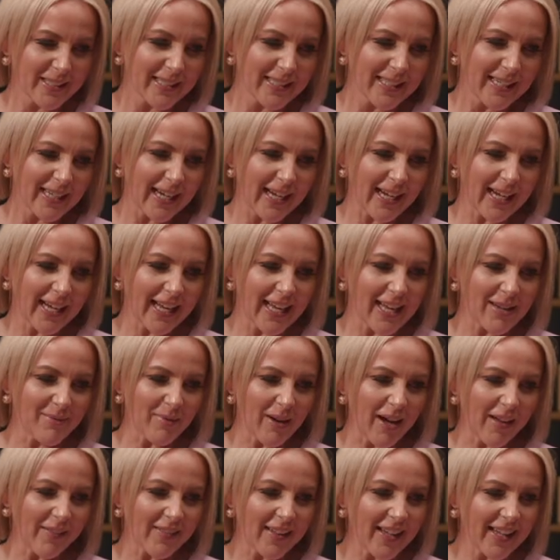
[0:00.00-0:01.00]
Oh.
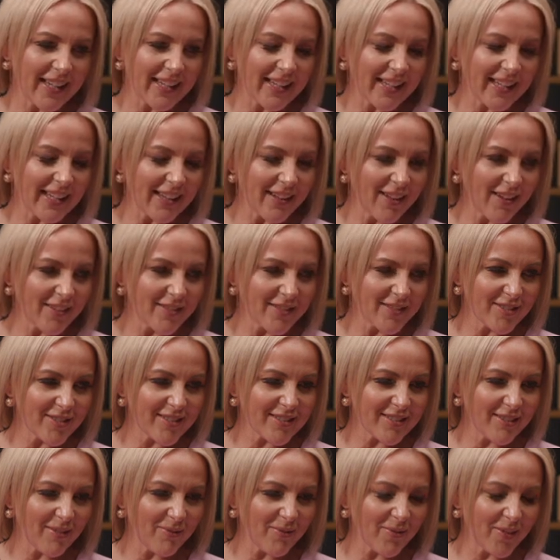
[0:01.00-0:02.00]
And then lunch
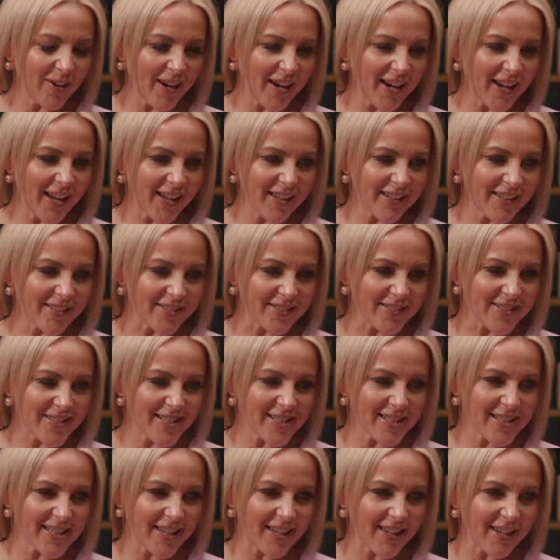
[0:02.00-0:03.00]
somewhere
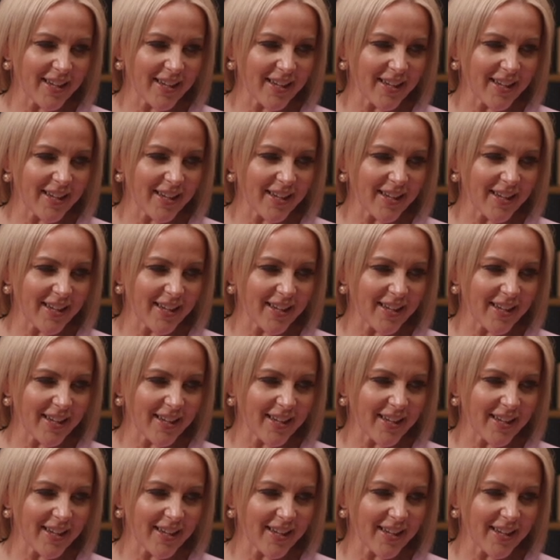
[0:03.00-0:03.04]
else.